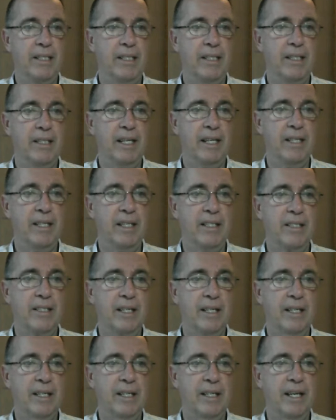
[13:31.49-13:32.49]
And then let's
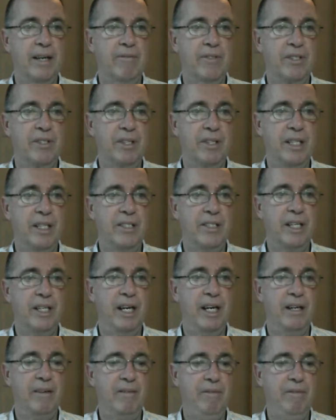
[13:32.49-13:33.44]
click there for screen share.